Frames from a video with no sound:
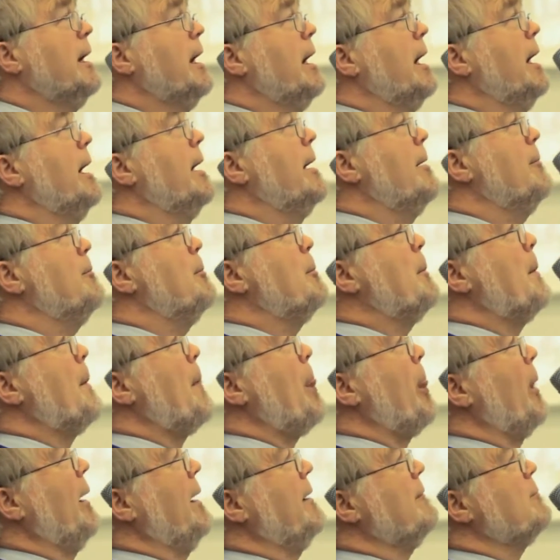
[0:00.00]
where
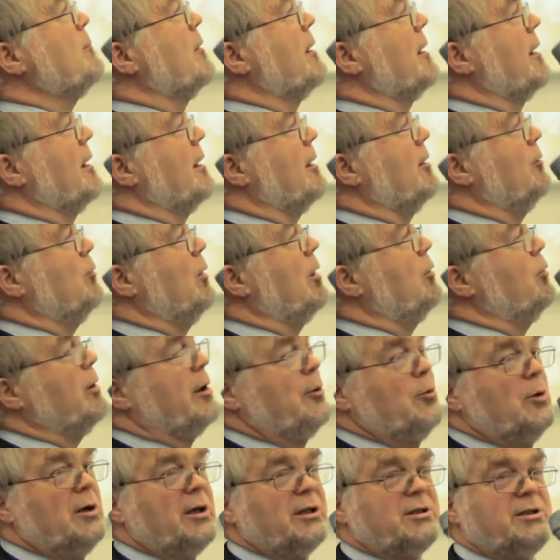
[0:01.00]
we
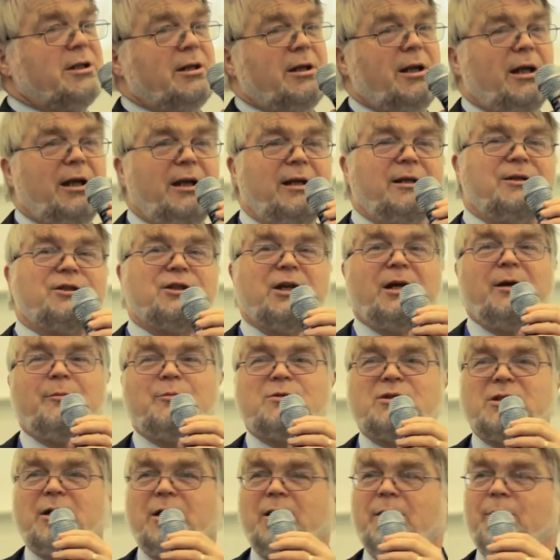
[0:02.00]
worked in
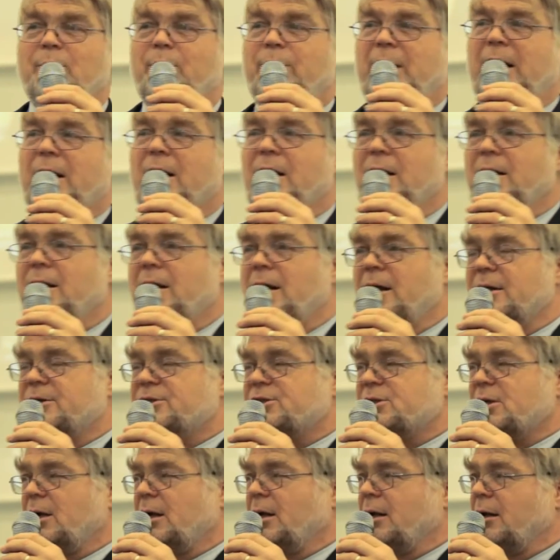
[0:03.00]
Egypt and
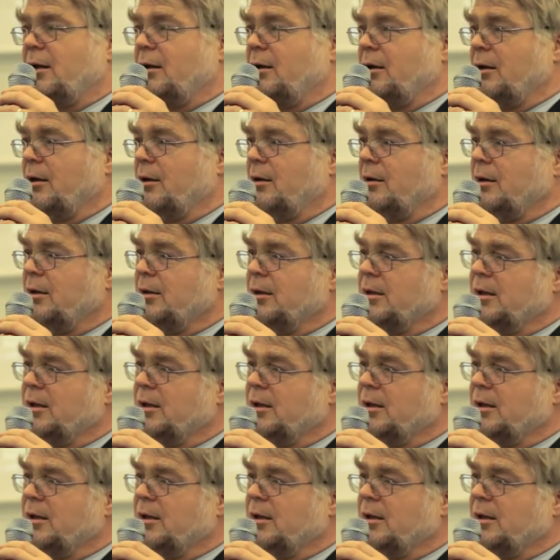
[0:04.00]
Bangladesh and